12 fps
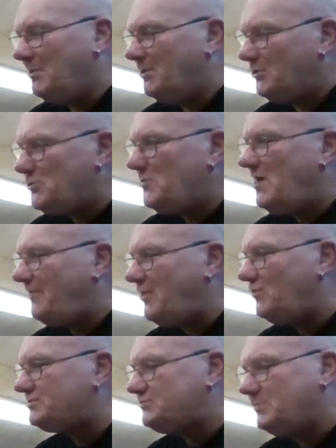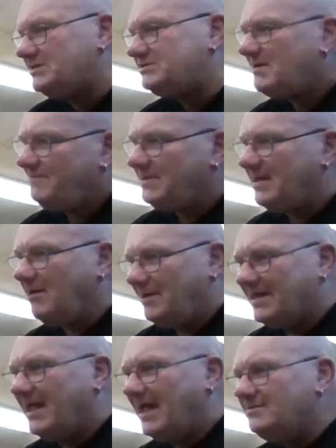I mean, I do have the odd twitch every now and
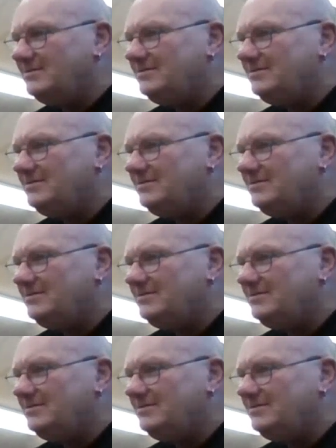again.